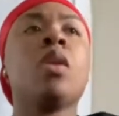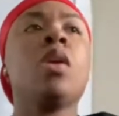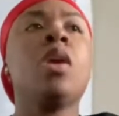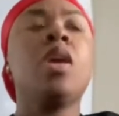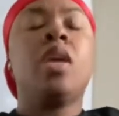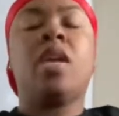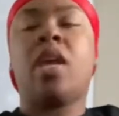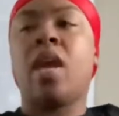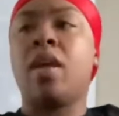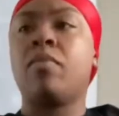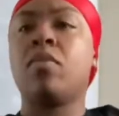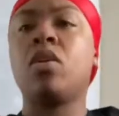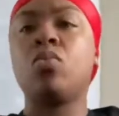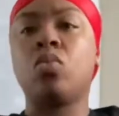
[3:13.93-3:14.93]
He came
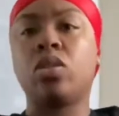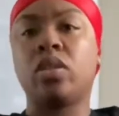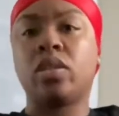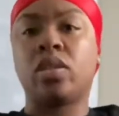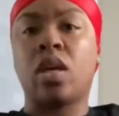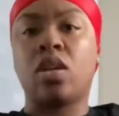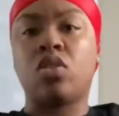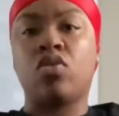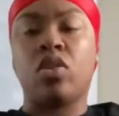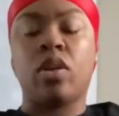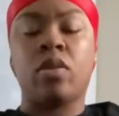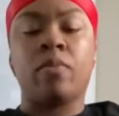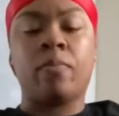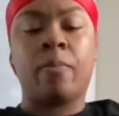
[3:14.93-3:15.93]
in with the
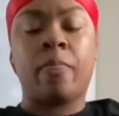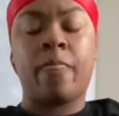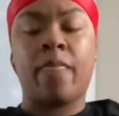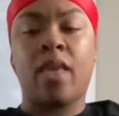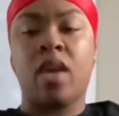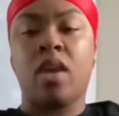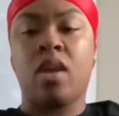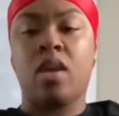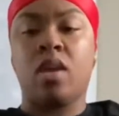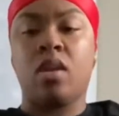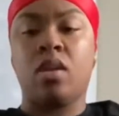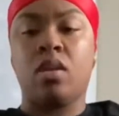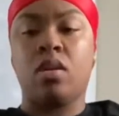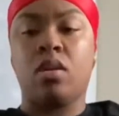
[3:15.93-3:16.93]
sonogram
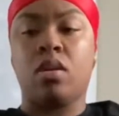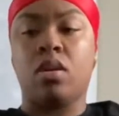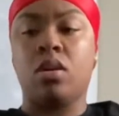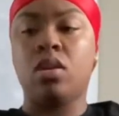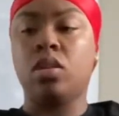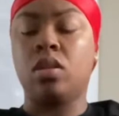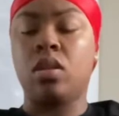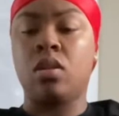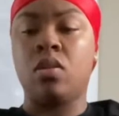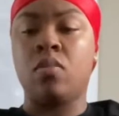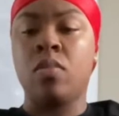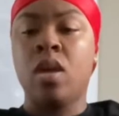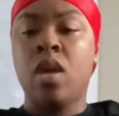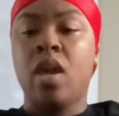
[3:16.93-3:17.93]
and hooked it
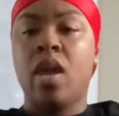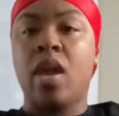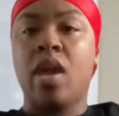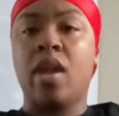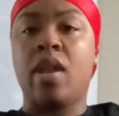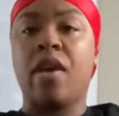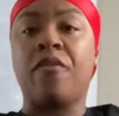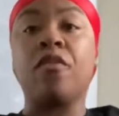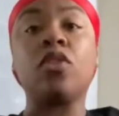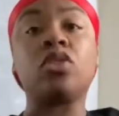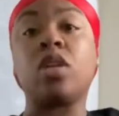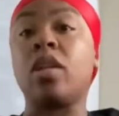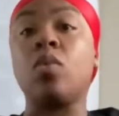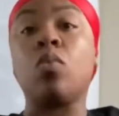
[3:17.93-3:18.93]
up, and at first
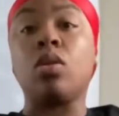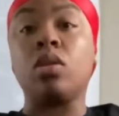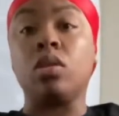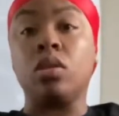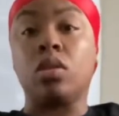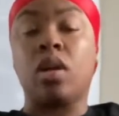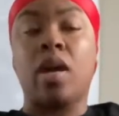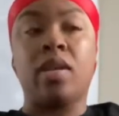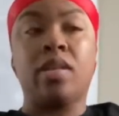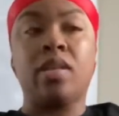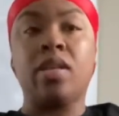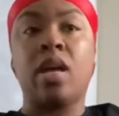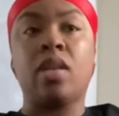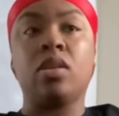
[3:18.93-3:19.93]
I didn't want to look. I
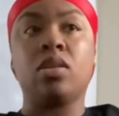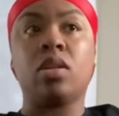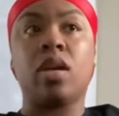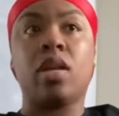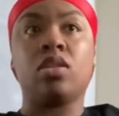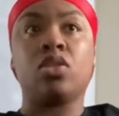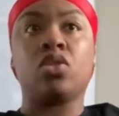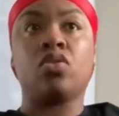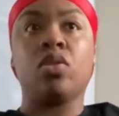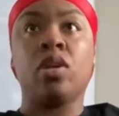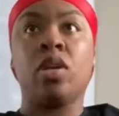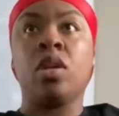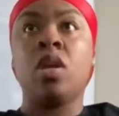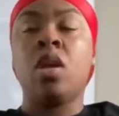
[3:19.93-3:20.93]
did not look at the
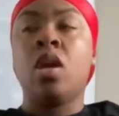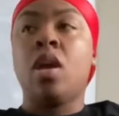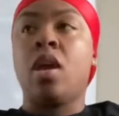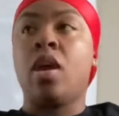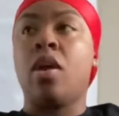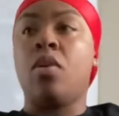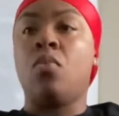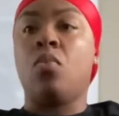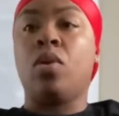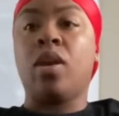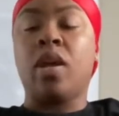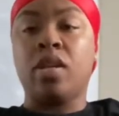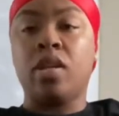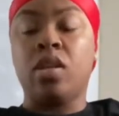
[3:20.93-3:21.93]
screen, and when
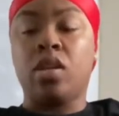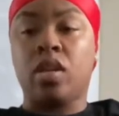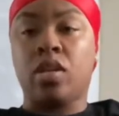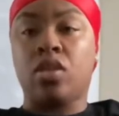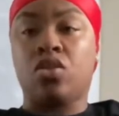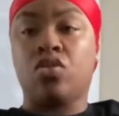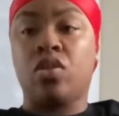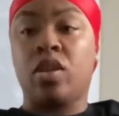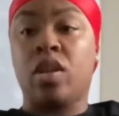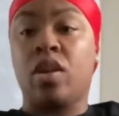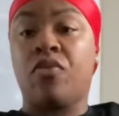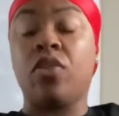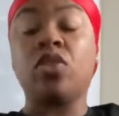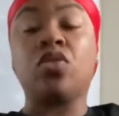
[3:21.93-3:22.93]
I did look at the screen,
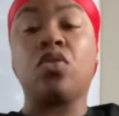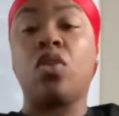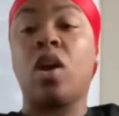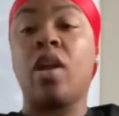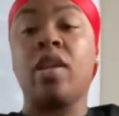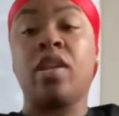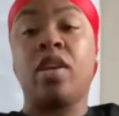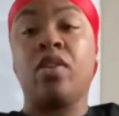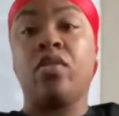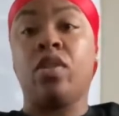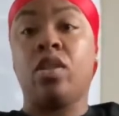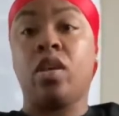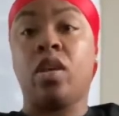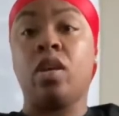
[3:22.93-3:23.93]
first of all, I didn't hear
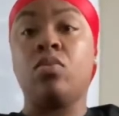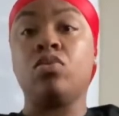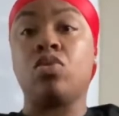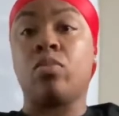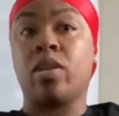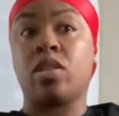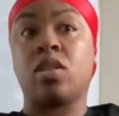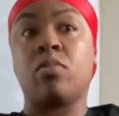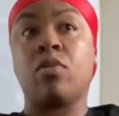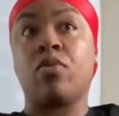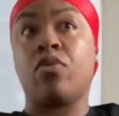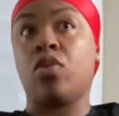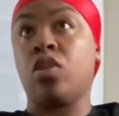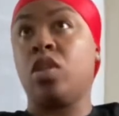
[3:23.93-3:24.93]
anything. He was on my stomach
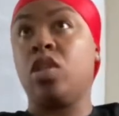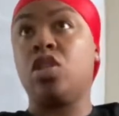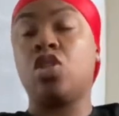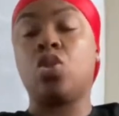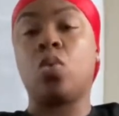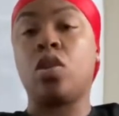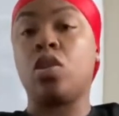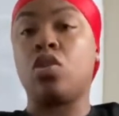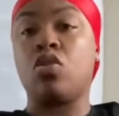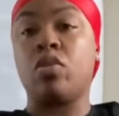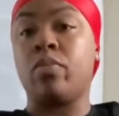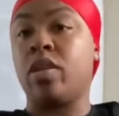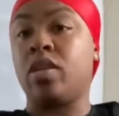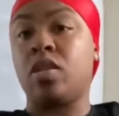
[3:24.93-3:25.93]
for at least
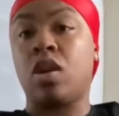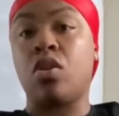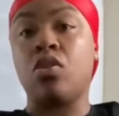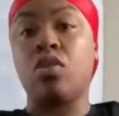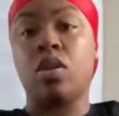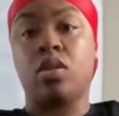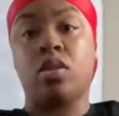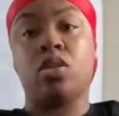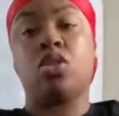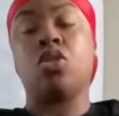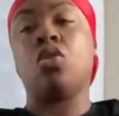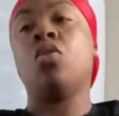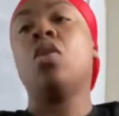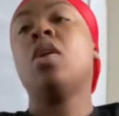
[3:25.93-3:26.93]
20-30 minutes. I heard nothing.
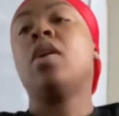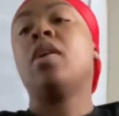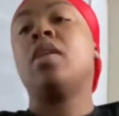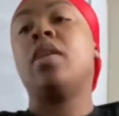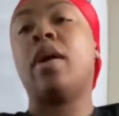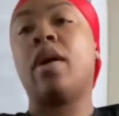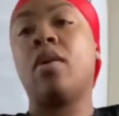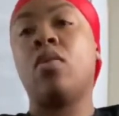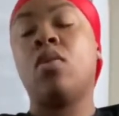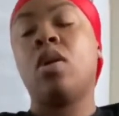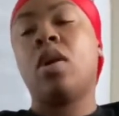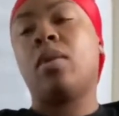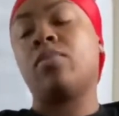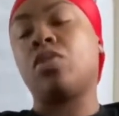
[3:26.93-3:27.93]
So now
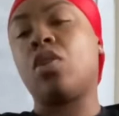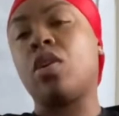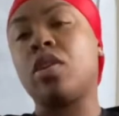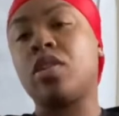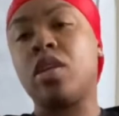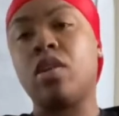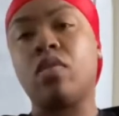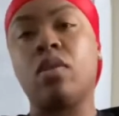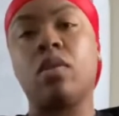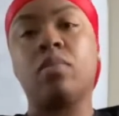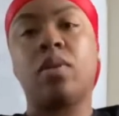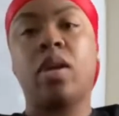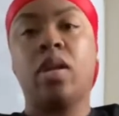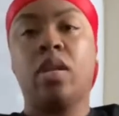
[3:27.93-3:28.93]
I'm starting to tear
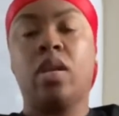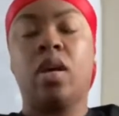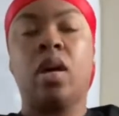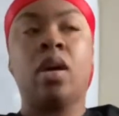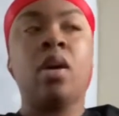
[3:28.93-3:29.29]
up, can't lie.